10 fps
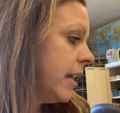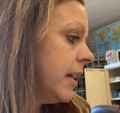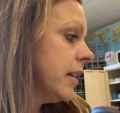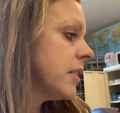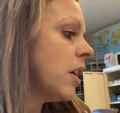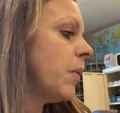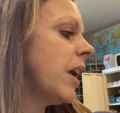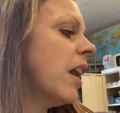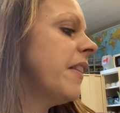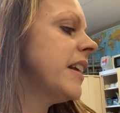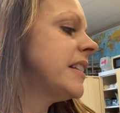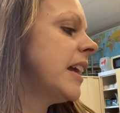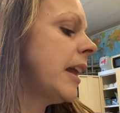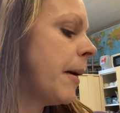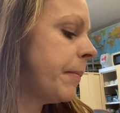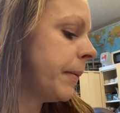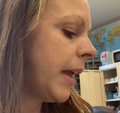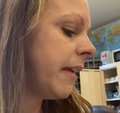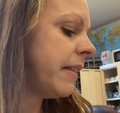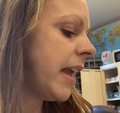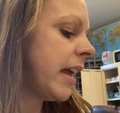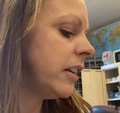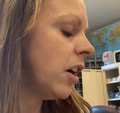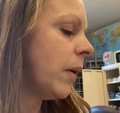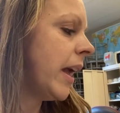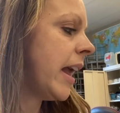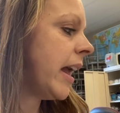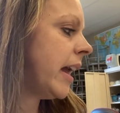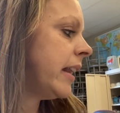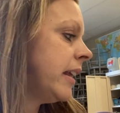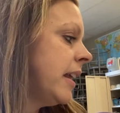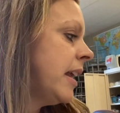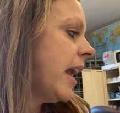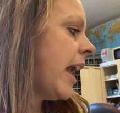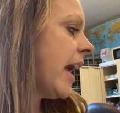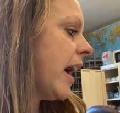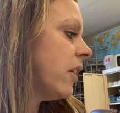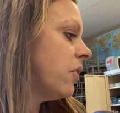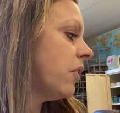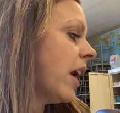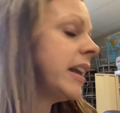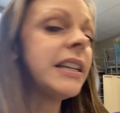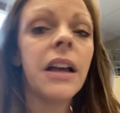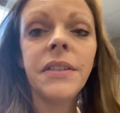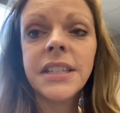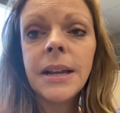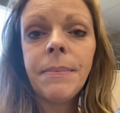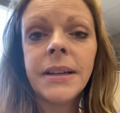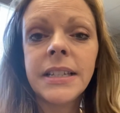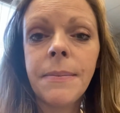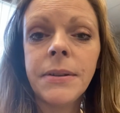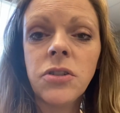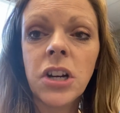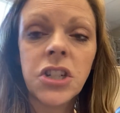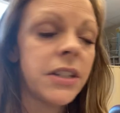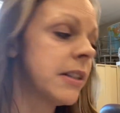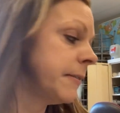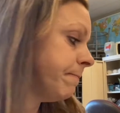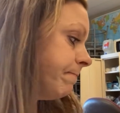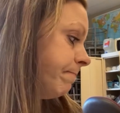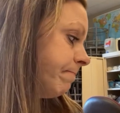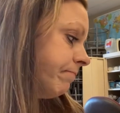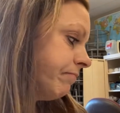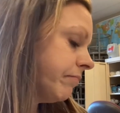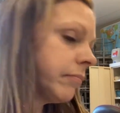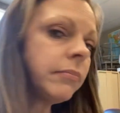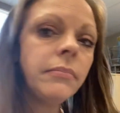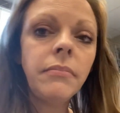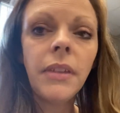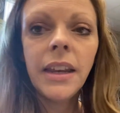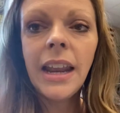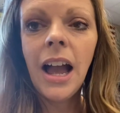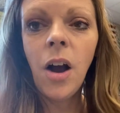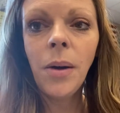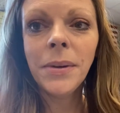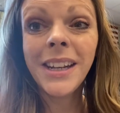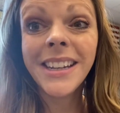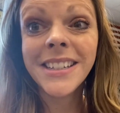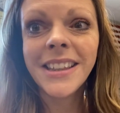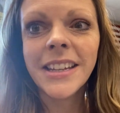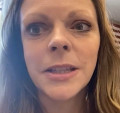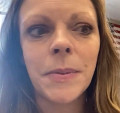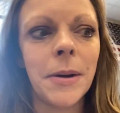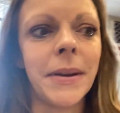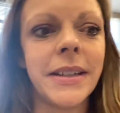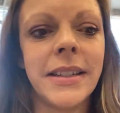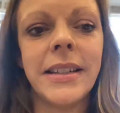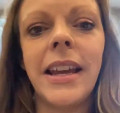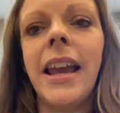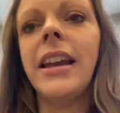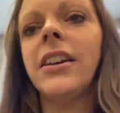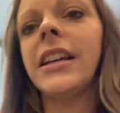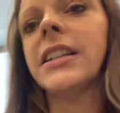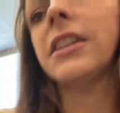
so we got all that set up, and then go ahead and write down the step-by-step instructions. Now I'm gonna get to the experiment, okay? Gonna get to